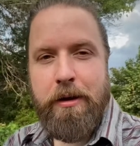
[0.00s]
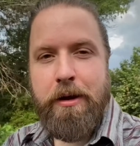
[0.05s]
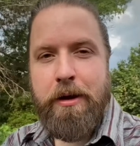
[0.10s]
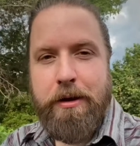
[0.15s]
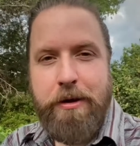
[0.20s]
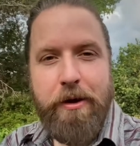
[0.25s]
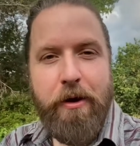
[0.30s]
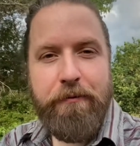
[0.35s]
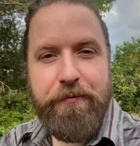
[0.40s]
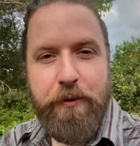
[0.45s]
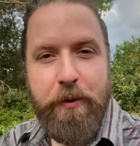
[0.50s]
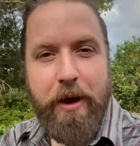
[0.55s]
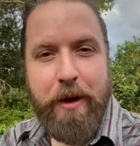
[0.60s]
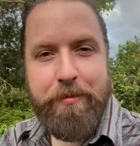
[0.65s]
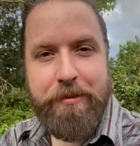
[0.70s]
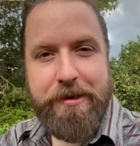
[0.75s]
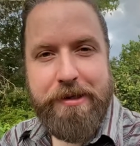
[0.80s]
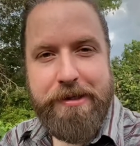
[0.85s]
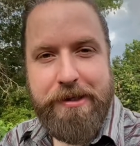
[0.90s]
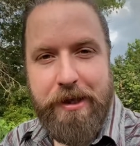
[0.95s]
Now, if you
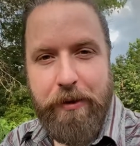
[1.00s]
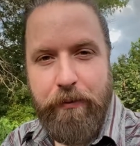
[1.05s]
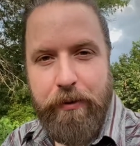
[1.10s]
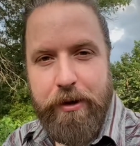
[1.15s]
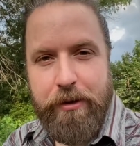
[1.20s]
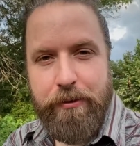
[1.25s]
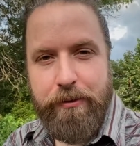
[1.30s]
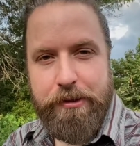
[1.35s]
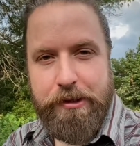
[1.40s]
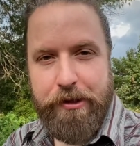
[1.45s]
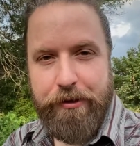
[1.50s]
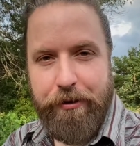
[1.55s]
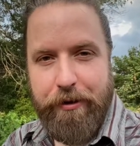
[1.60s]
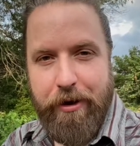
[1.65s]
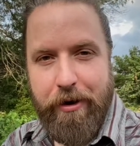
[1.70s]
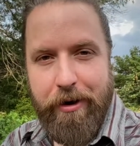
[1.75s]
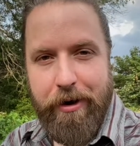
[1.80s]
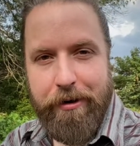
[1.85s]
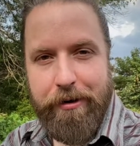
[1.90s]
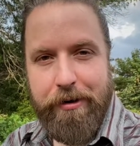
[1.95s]
happen to see one of those in your
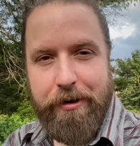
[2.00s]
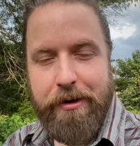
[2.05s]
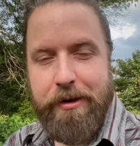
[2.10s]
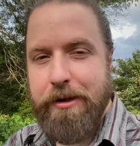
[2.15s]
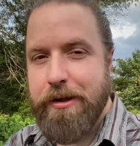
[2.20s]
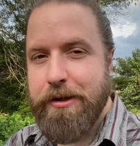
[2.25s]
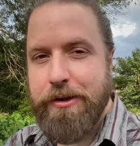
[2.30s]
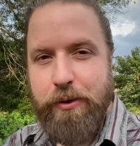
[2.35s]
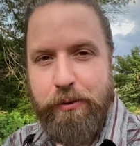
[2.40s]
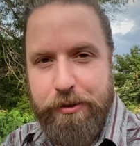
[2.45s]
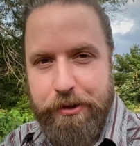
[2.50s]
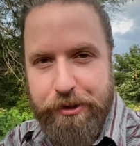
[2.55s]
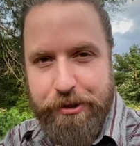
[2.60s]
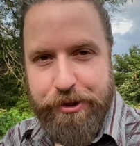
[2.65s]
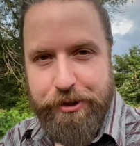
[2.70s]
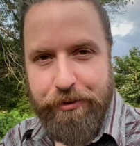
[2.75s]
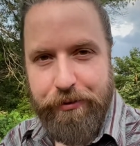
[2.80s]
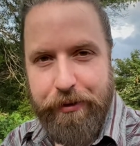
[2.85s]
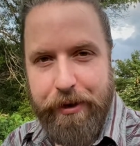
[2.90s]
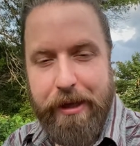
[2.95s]
garden, don't
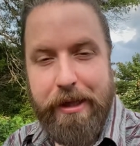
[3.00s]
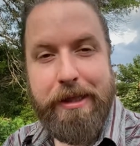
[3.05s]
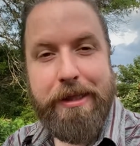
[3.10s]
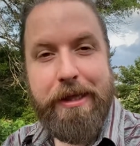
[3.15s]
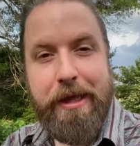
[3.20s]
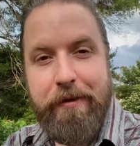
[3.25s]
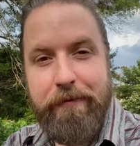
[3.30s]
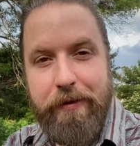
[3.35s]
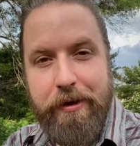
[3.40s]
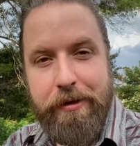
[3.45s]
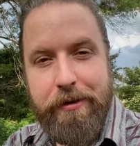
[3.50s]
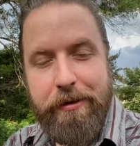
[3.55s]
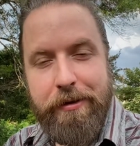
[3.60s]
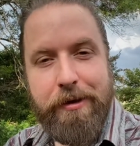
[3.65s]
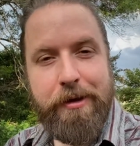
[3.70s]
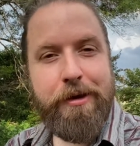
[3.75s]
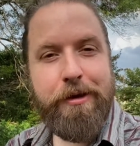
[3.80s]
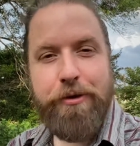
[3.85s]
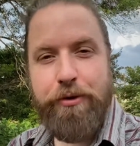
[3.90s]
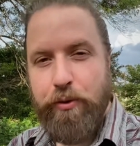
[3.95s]
destroy it, leave it.
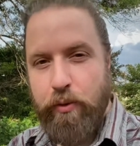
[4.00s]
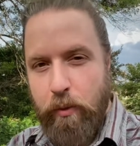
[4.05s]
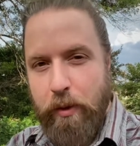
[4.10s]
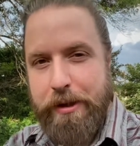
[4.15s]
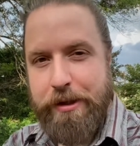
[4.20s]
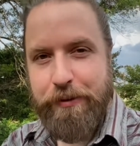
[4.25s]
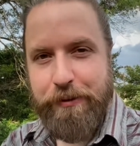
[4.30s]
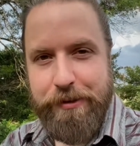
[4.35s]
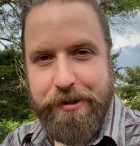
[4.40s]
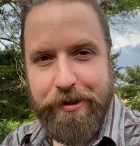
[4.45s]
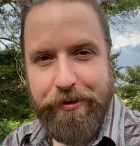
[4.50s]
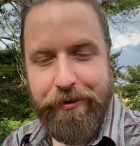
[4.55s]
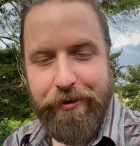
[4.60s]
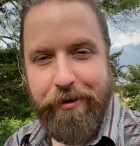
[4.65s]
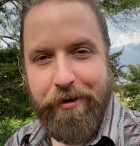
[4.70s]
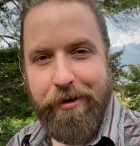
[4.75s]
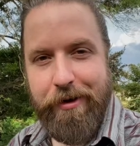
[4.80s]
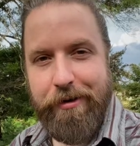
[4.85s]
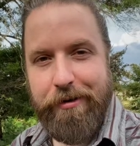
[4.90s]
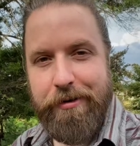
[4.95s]
You want those in your
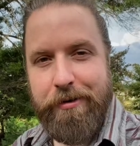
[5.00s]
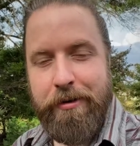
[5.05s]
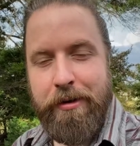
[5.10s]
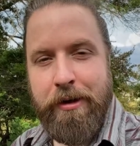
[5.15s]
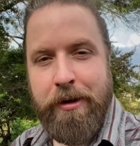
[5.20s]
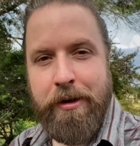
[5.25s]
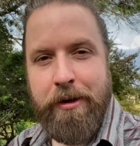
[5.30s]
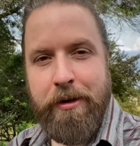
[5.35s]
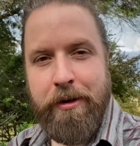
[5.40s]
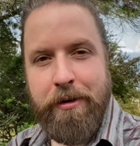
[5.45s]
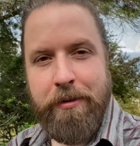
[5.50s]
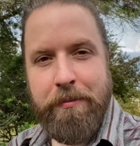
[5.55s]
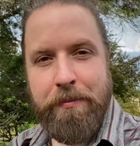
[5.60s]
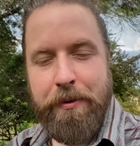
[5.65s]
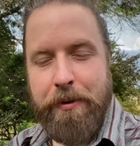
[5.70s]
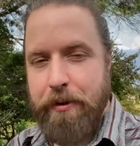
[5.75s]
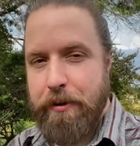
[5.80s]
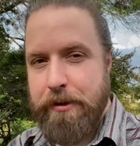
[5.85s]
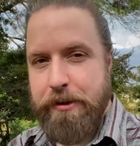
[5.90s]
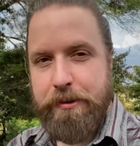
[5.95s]
garden
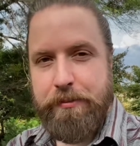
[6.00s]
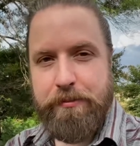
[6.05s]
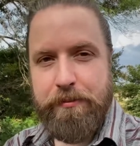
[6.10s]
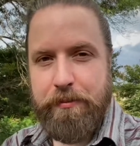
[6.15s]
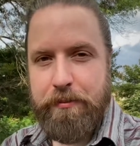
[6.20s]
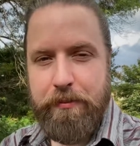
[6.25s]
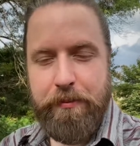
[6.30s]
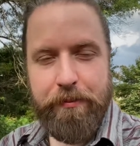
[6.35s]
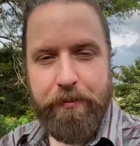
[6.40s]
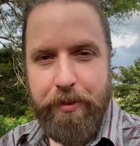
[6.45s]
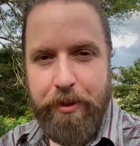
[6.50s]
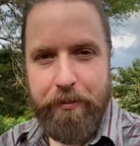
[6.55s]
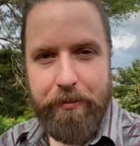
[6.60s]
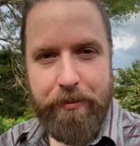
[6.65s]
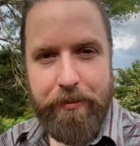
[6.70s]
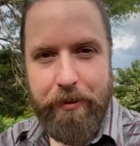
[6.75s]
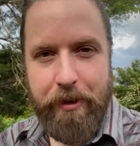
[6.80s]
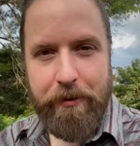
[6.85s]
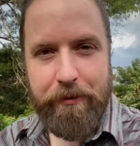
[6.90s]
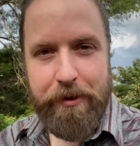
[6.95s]
because
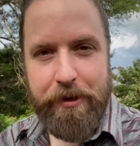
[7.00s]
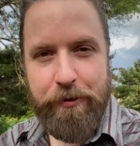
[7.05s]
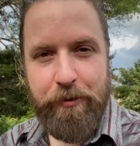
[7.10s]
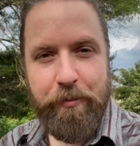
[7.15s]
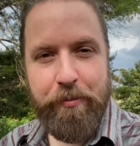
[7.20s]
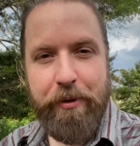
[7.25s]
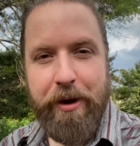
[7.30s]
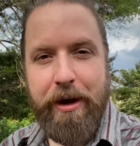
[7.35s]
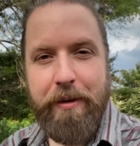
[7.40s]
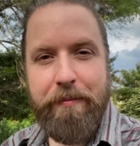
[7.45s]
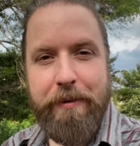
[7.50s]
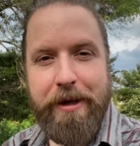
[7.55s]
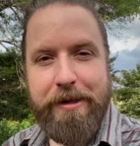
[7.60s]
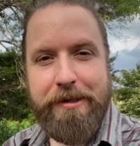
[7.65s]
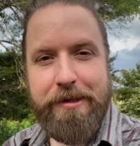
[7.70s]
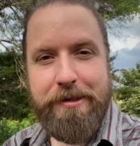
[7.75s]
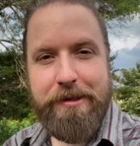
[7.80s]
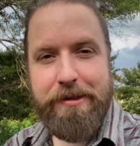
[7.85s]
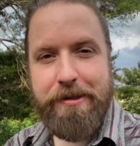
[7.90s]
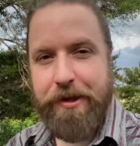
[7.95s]
not only do praying
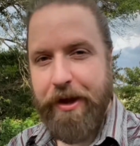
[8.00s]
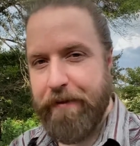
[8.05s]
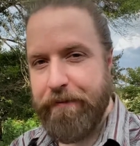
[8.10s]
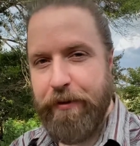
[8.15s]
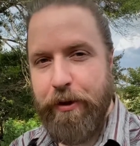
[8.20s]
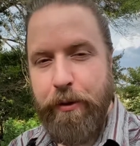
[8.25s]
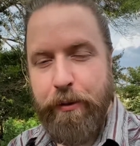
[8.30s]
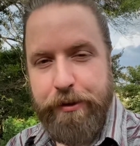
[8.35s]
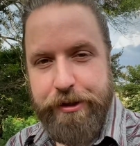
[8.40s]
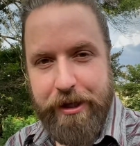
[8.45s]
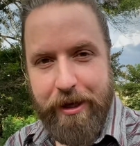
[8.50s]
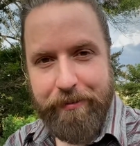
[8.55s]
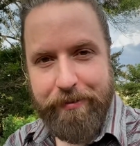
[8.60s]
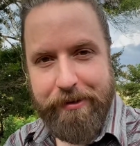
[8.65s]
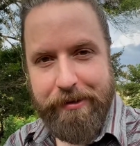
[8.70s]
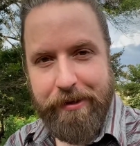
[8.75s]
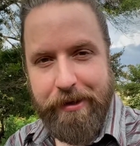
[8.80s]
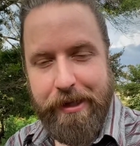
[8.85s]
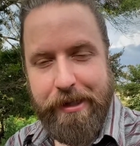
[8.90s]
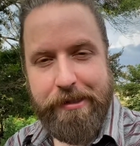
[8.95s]
mantises have huge
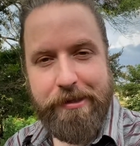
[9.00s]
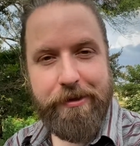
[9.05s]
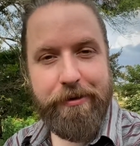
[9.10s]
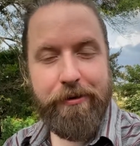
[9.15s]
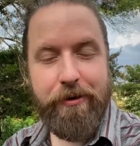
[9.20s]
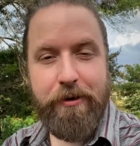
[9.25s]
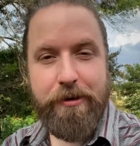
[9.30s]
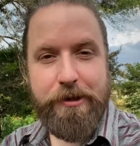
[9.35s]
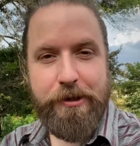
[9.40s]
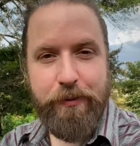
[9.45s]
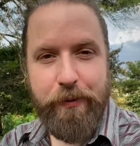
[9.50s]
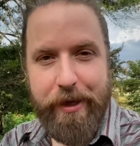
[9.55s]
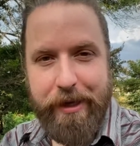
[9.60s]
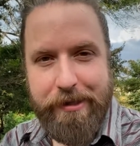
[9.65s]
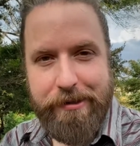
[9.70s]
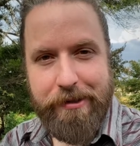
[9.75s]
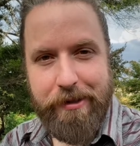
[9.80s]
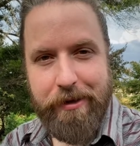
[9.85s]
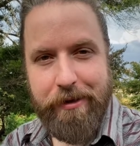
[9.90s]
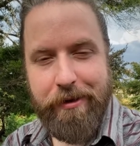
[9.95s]
appetites, they're also
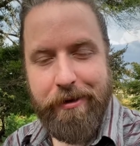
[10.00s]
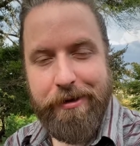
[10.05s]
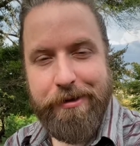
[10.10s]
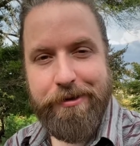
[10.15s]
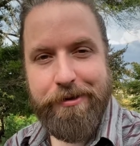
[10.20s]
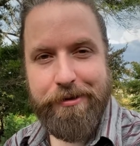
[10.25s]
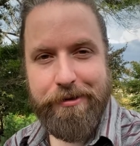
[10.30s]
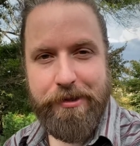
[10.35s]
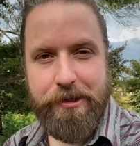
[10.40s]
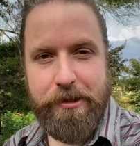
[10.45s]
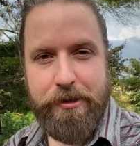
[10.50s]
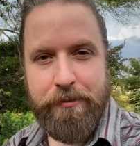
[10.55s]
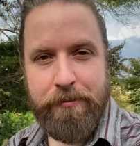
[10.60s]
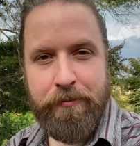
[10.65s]
excellent hunters.